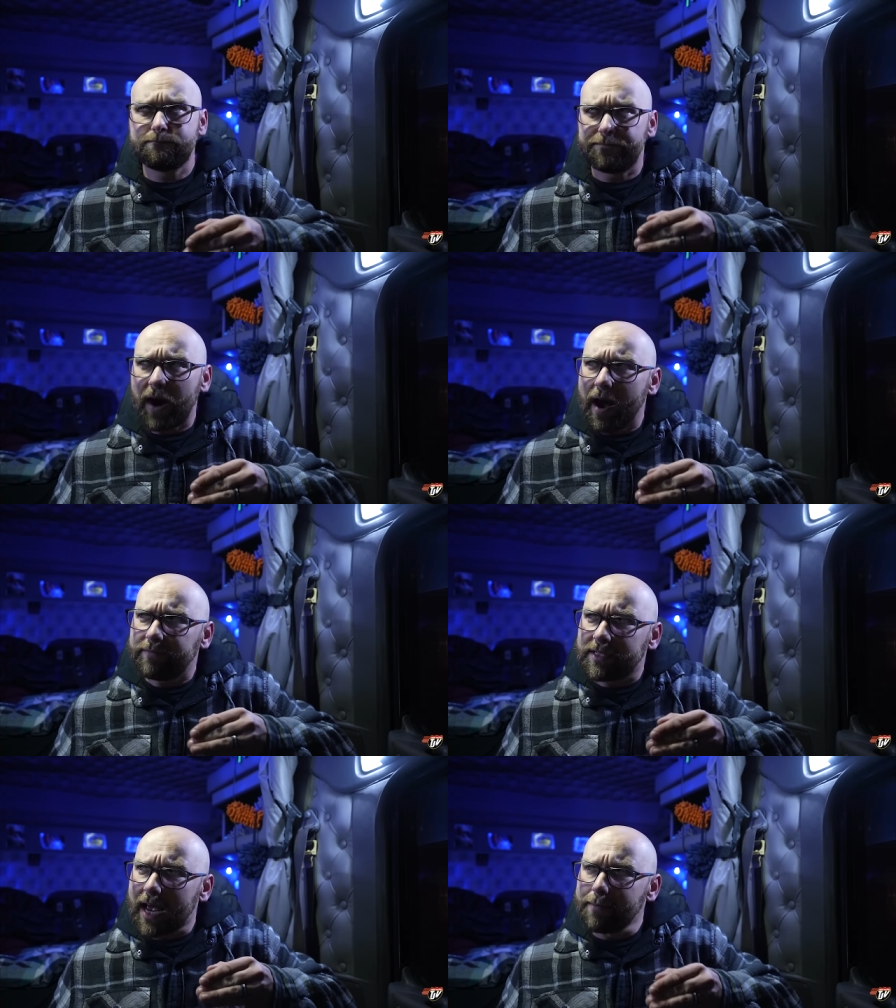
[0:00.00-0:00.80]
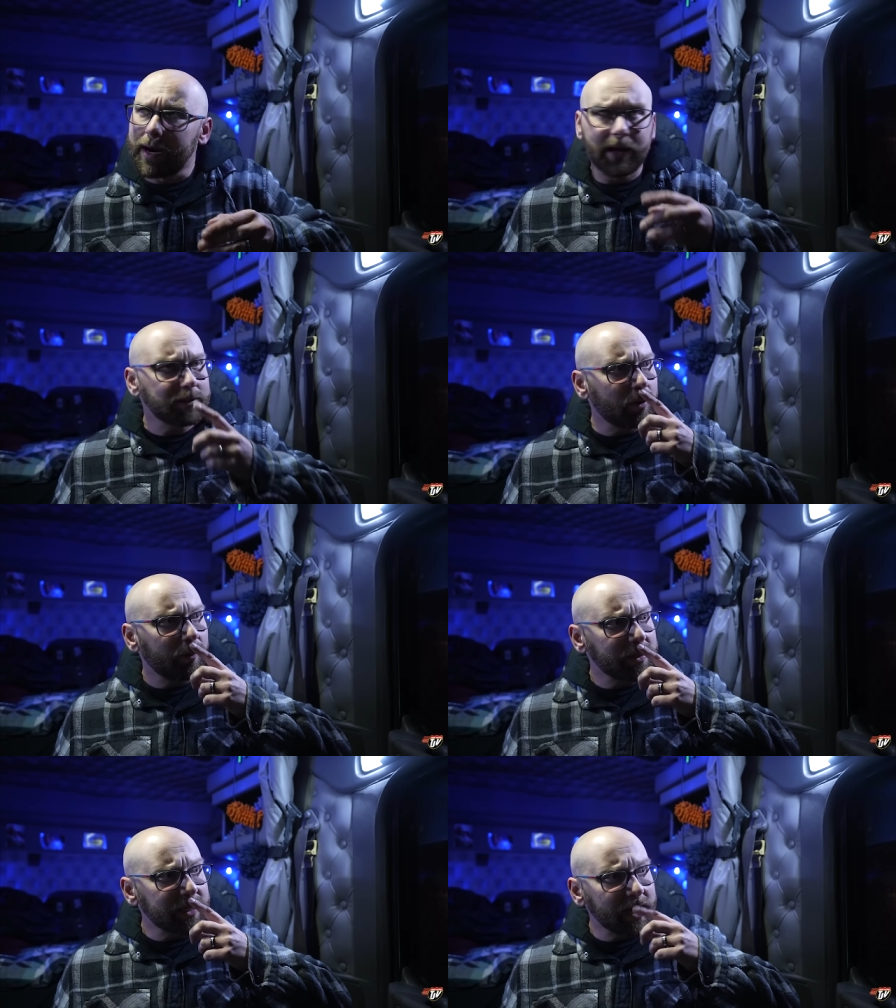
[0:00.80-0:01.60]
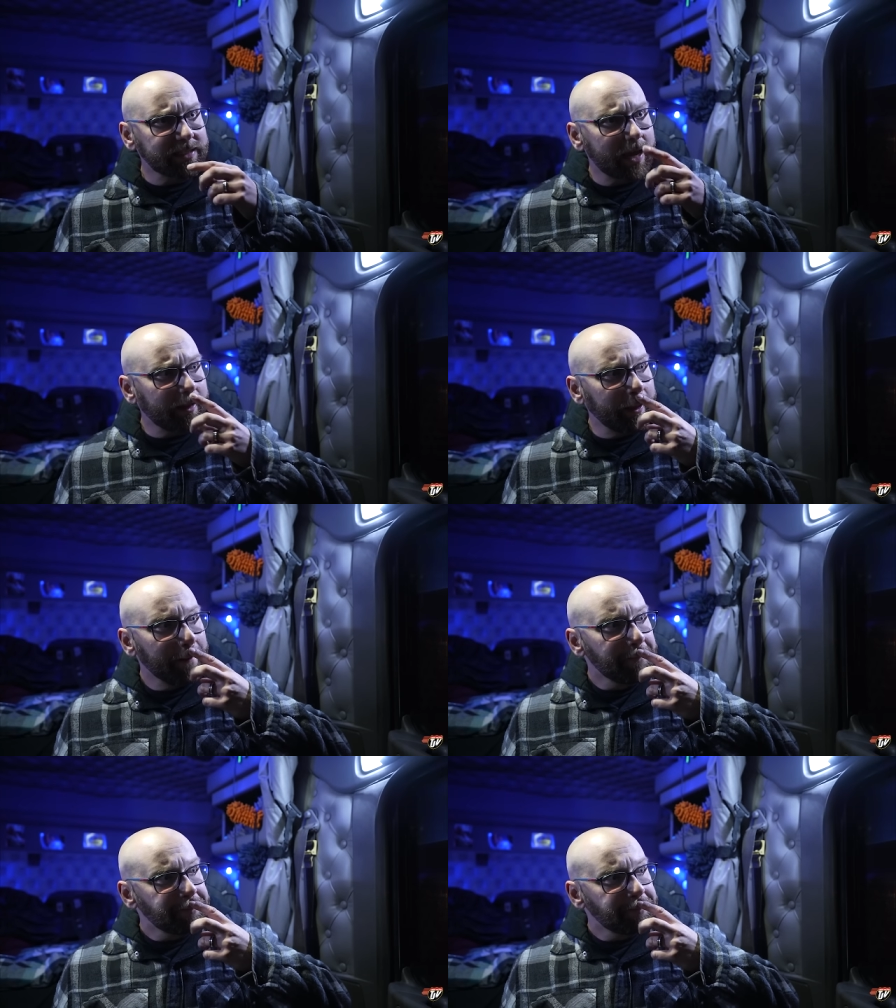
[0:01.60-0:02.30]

five to ten miles. Where was I exactly?